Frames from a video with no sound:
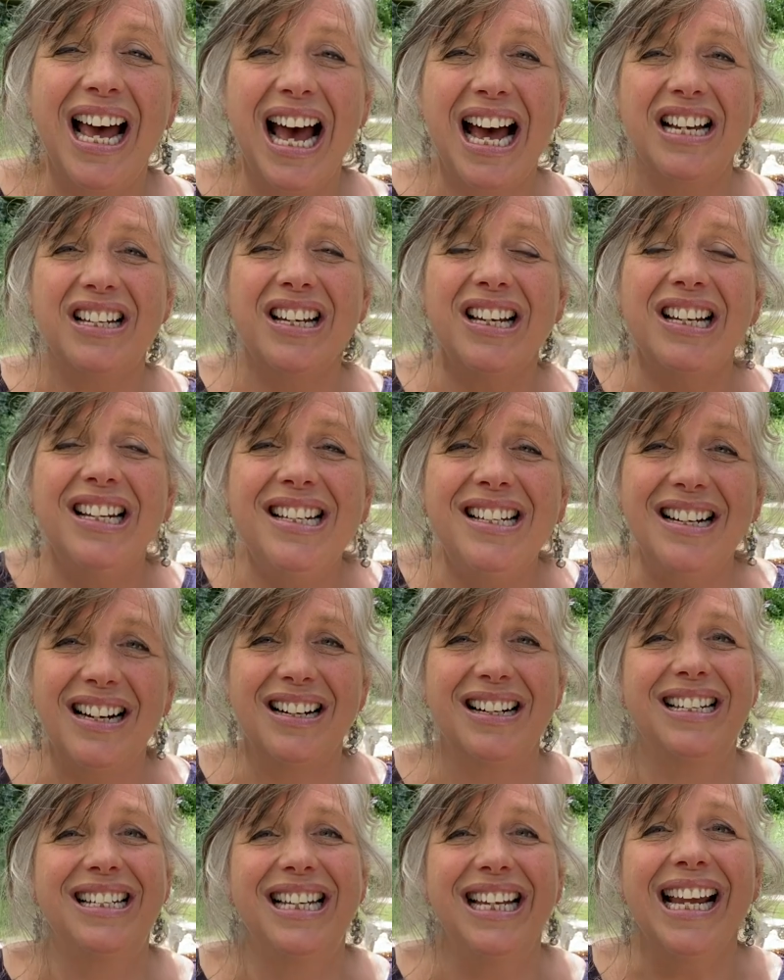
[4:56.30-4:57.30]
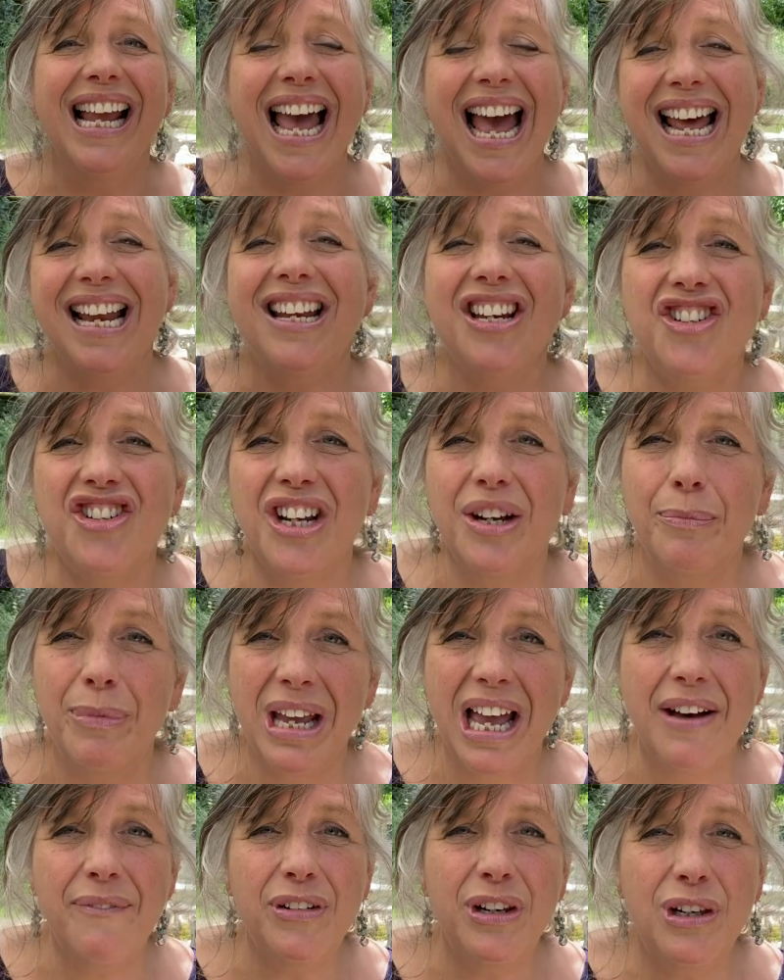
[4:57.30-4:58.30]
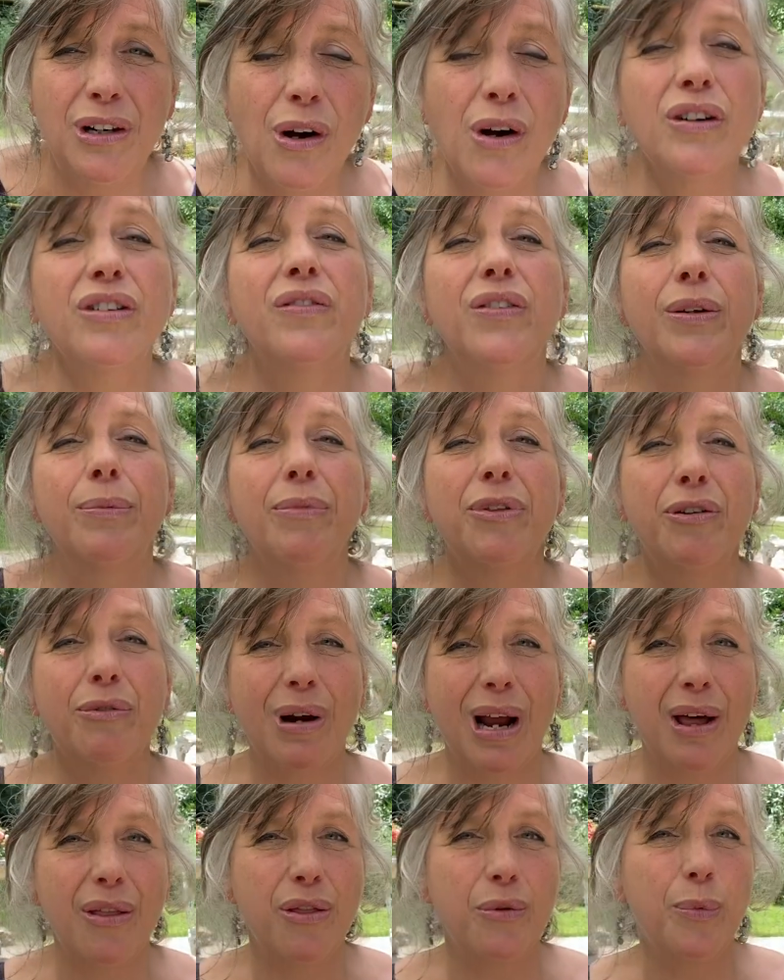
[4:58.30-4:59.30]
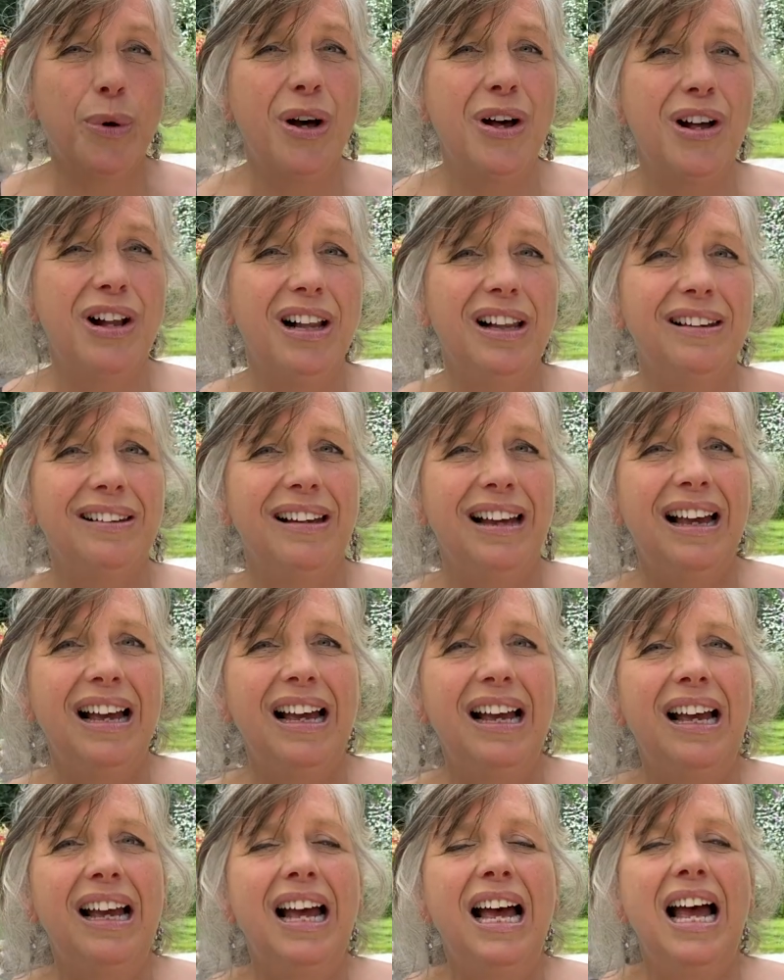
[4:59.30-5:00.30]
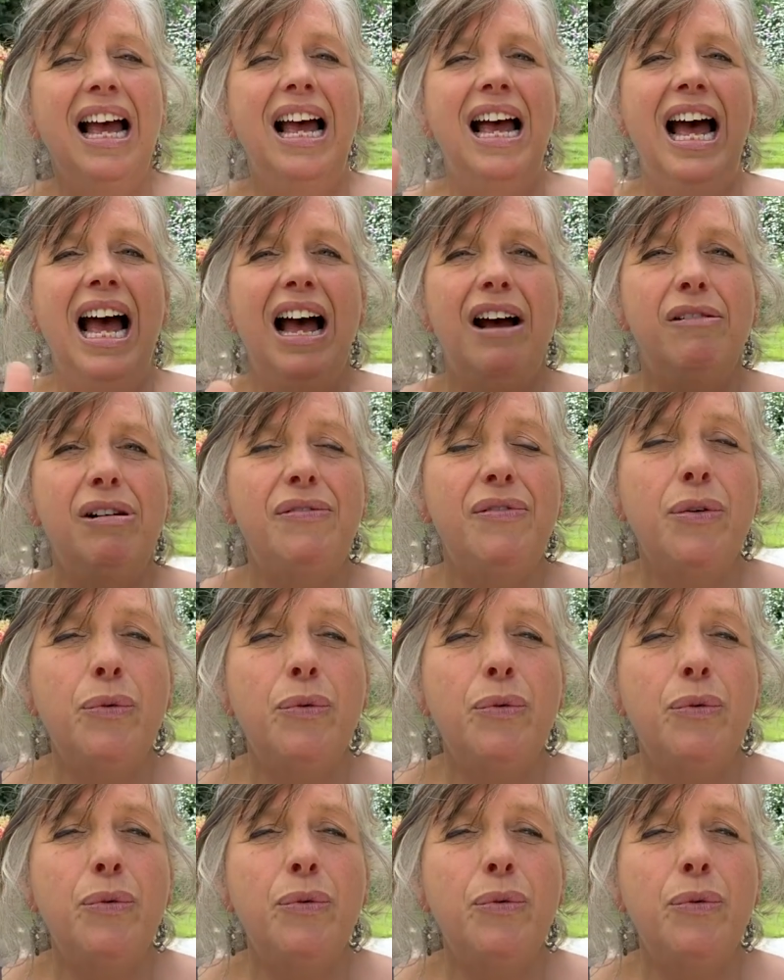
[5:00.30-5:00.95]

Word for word: at conducting energy, and we have a lot of them throughout the world. However,